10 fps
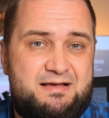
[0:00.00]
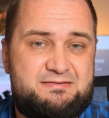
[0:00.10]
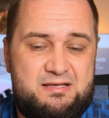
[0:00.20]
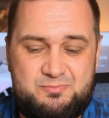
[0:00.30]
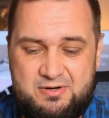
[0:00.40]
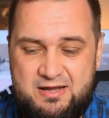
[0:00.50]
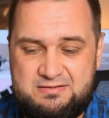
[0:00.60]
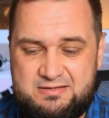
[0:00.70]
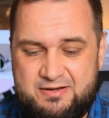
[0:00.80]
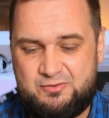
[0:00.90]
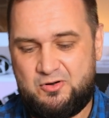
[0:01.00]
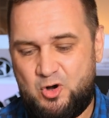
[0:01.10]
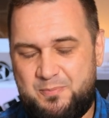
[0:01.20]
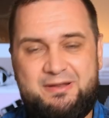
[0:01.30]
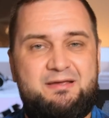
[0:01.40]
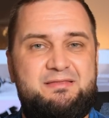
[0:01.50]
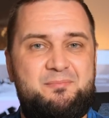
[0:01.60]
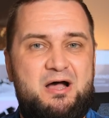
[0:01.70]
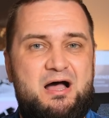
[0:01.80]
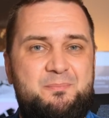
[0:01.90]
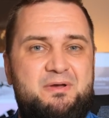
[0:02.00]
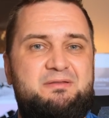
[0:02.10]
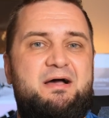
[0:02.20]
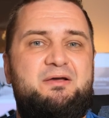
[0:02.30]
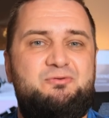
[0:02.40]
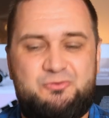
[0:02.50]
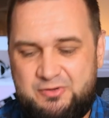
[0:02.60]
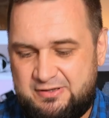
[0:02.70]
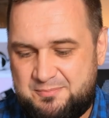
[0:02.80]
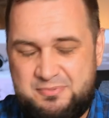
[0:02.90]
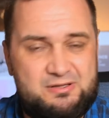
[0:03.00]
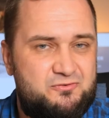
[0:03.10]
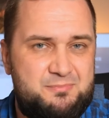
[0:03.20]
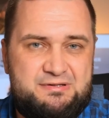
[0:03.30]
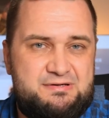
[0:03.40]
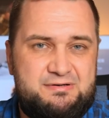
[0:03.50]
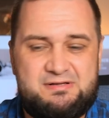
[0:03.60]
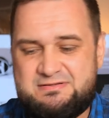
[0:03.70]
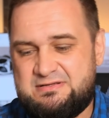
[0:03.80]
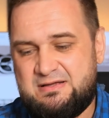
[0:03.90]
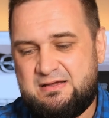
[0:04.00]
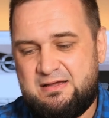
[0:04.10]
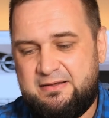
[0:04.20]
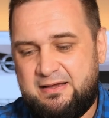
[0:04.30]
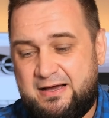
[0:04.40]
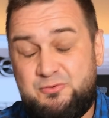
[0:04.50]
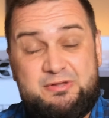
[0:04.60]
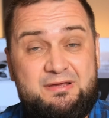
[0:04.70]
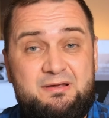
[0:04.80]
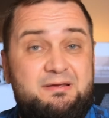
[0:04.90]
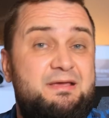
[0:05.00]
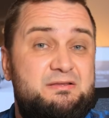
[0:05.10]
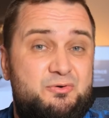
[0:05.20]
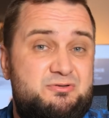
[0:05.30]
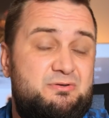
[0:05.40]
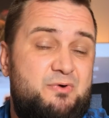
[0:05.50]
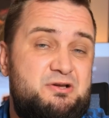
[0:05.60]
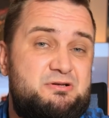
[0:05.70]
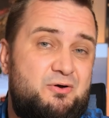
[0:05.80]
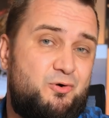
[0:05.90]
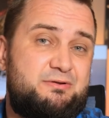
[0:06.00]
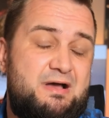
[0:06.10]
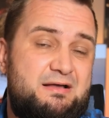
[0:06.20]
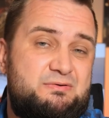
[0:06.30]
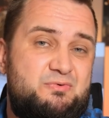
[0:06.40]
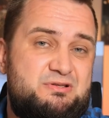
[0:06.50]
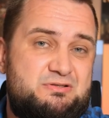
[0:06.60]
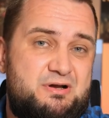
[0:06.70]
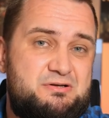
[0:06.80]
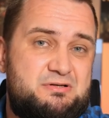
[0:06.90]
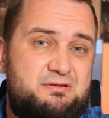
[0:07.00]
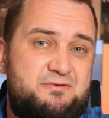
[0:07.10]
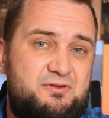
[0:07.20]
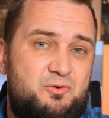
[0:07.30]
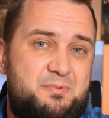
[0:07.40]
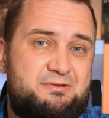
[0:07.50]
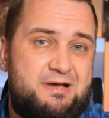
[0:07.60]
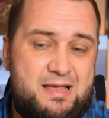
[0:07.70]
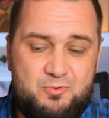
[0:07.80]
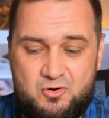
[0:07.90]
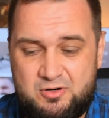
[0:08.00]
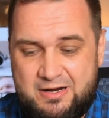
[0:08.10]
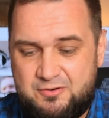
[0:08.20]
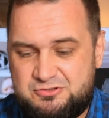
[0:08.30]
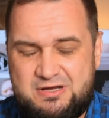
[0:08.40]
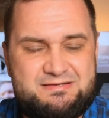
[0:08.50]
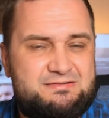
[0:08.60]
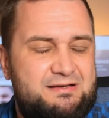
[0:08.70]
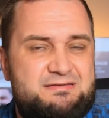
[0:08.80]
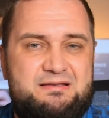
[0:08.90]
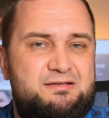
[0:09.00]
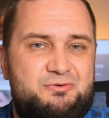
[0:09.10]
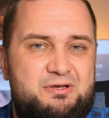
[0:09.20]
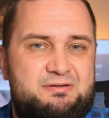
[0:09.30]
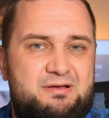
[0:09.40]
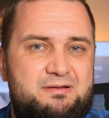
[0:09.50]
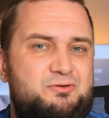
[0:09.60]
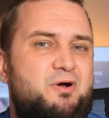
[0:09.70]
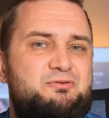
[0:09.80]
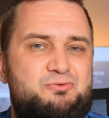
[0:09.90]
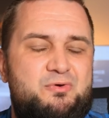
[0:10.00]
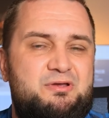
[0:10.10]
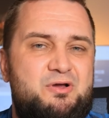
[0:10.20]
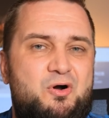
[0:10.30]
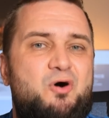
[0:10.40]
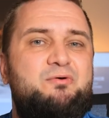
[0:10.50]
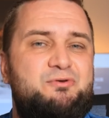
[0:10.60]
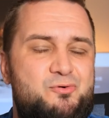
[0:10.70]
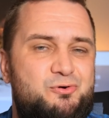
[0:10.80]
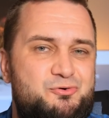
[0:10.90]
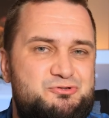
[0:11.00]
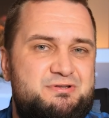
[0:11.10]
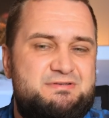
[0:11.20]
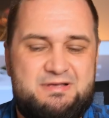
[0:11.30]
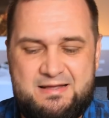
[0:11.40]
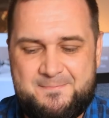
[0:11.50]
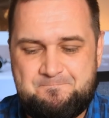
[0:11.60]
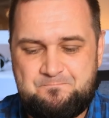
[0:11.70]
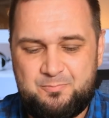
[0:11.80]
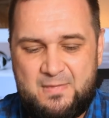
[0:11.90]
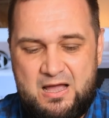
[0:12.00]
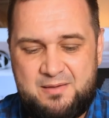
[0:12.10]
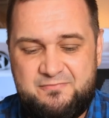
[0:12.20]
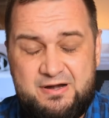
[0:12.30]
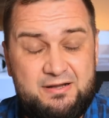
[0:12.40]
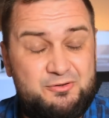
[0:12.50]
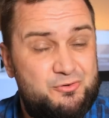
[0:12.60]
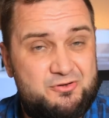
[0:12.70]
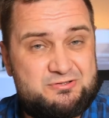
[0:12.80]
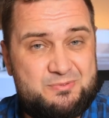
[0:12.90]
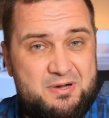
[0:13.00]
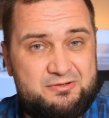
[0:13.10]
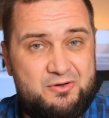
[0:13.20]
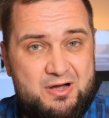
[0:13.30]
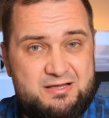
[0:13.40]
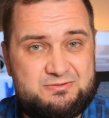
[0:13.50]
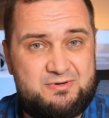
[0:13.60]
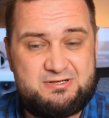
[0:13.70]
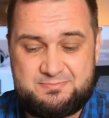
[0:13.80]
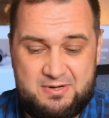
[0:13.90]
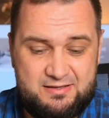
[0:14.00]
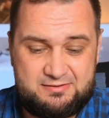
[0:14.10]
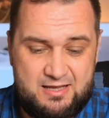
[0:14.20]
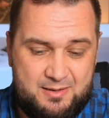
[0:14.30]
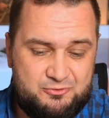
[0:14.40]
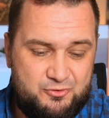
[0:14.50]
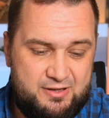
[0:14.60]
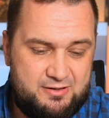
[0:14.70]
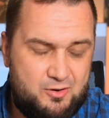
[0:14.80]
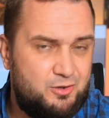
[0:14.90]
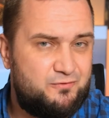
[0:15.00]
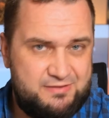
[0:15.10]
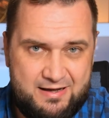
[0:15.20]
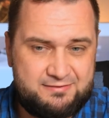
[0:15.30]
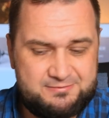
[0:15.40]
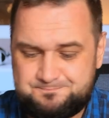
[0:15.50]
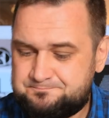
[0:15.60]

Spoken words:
asking price? Are you opening them up, and are you doing a bill of materials? Are you taking into consideration all that research and development time, or are you just listening to it and you are drawing your own conclusions? I'm very curious about the answers, but I'm doing all of that